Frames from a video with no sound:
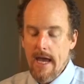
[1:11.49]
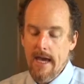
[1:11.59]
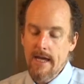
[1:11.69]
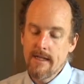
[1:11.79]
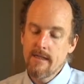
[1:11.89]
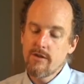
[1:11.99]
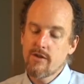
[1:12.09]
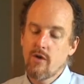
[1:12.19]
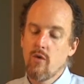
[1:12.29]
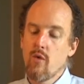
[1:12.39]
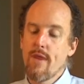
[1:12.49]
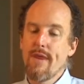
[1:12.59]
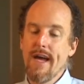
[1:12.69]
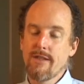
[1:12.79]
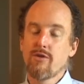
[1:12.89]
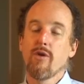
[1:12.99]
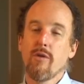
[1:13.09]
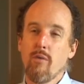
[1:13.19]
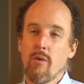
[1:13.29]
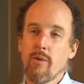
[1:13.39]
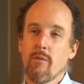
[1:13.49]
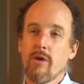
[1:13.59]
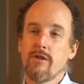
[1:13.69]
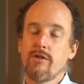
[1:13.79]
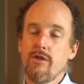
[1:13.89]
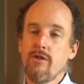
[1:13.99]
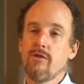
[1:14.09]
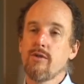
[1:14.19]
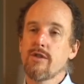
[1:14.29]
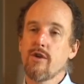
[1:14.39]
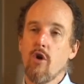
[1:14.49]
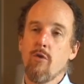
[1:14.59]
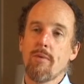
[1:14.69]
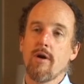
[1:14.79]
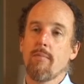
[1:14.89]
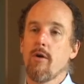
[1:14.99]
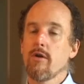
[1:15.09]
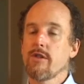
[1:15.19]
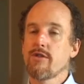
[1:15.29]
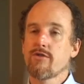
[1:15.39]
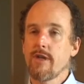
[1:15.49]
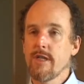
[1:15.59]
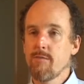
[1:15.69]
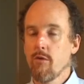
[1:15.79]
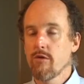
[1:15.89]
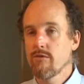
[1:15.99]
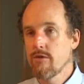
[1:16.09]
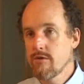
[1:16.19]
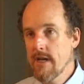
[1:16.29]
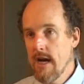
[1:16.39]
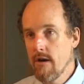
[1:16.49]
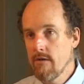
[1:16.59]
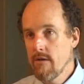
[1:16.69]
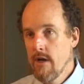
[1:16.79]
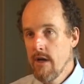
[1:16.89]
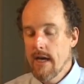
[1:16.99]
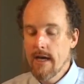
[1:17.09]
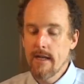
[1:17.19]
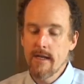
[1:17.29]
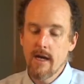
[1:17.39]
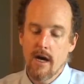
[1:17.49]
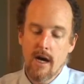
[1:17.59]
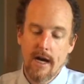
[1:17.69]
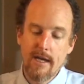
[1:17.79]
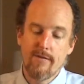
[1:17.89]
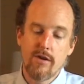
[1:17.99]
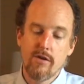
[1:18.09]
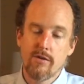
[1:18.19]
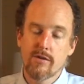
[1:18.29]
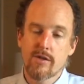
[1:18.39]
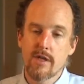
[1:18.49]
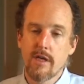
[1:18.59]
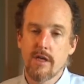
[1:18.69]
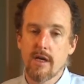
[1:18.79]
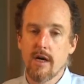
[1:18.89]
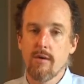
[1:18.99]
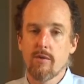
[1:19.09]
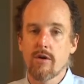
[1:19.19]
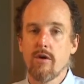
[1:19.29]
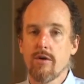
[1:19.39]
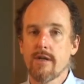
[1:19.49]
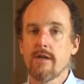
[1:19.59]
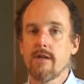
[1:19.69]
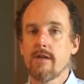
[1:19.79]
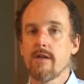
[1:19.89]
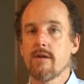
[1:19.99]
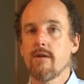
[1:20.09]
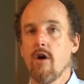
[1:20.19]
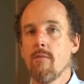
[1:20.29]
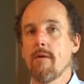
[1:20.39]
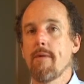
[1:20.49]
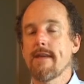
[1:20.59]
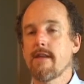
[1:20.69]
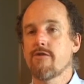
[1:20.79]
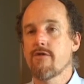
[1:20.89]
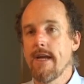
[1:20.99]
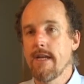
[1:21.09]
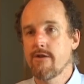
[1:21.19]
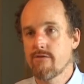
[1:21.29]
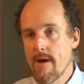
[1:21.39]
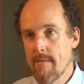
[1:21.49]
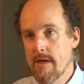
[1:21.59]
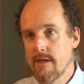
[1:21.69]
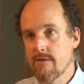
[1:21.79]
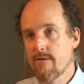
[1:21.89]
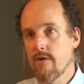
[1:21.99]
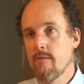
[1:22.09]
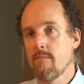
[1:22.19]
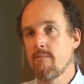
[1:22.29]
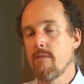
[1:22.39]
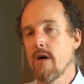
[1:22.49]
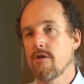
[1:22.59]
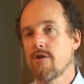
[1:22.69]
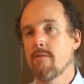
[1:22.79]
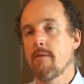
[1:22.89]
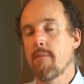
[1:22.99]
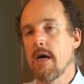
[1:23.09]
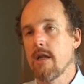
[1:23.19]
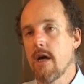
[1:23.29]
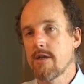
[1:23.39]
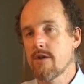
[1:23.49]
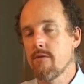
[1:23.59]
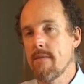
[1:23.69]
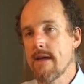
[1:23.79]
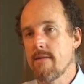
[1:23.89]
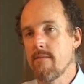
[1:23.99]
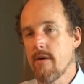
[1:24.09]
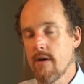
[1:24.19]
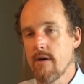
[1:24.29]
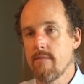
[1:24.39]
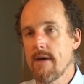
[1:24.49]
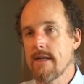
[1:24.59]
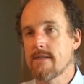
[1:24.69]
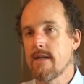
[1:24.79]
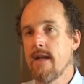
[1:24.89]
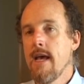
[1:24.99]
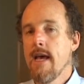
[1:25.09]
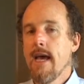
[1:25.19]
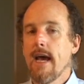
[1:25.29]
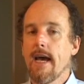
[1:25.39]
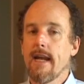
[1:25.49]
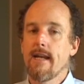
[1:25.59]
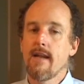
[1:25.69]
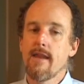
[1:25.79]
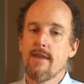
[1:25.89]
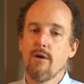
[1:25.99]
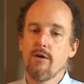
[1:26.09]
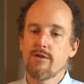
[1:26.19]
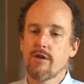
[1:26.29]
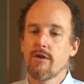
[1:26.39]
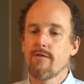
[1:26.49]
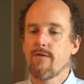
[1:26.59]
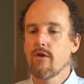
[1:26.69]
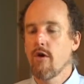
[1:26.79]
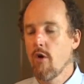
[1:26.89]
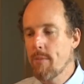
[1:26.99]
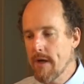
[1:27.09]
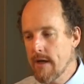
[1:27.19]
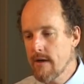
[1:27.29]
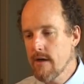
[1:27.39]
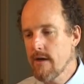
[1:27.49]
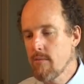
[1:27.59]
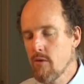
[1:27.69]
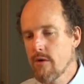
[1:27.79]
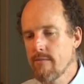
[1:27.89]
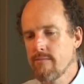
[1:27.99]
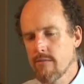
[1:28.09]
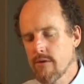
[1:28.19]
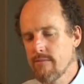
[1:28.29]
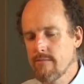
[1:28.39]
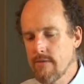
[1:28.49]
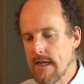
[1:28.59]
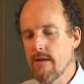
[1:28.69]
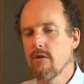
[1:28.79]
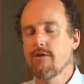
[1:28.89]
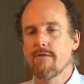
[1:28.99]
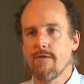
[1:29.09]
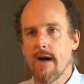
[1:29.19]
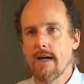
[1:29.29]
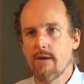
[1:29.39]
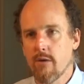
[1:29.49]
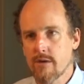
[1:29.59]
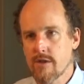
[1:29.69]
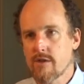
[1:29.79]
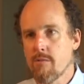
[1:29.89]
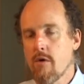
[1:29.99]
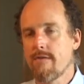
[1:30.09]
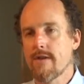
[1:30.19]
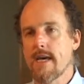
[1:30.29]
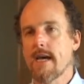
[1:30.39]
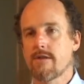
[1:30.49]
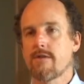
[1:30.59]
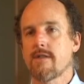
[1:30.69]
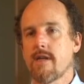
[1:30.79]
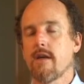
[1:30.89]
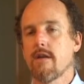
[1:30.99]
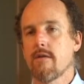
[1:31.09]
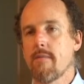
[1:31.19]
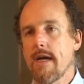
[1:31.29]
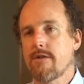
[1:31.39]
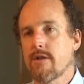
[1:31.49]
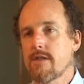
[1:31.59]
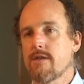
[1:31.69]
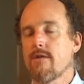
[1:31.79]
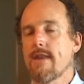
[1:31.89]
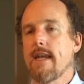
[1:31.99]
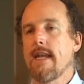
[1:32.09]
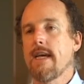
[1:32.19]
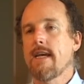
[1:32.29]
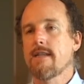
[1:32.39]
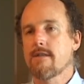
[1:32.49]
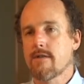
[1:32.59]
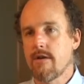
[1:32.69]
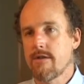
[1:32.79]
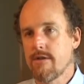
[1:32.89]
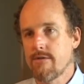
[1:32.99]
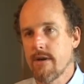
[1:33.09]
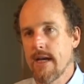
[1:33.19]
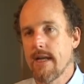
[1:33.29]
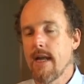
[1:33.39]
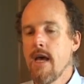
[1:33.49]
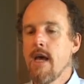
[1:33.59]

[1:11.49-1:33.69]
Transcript: And so that's really what we want to do is open up all these transport routes out. And uh, I even use the uh, what are called the, the homeopathic drainage remedies from uh, German biological uh, medicine, and those are for opening uh, more more ill-defined doors. It's more for the extracellular matrix so that it can start to drain.